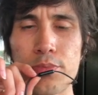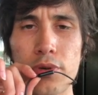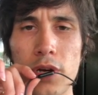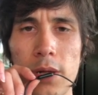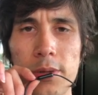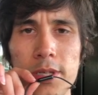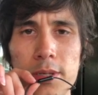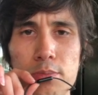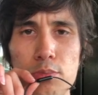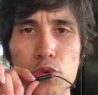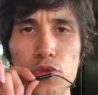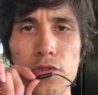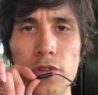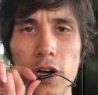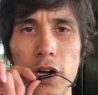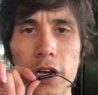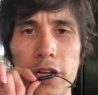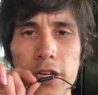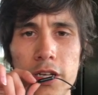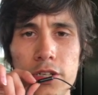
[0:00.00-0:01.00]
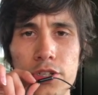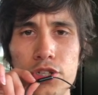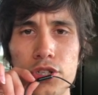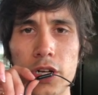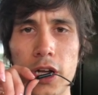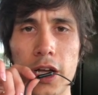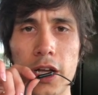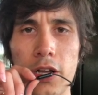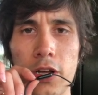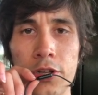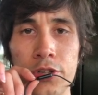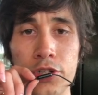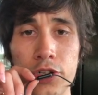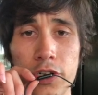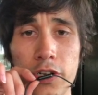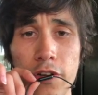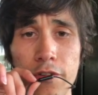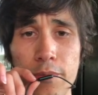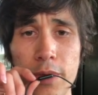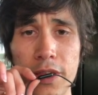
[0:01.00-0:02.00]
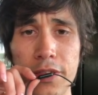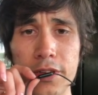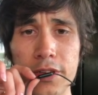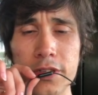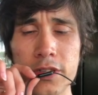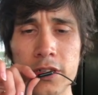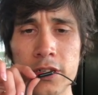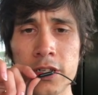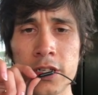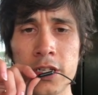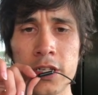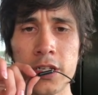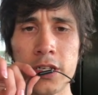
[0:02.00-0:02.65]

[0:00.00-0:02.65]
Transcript: probably move on and try alternative methods.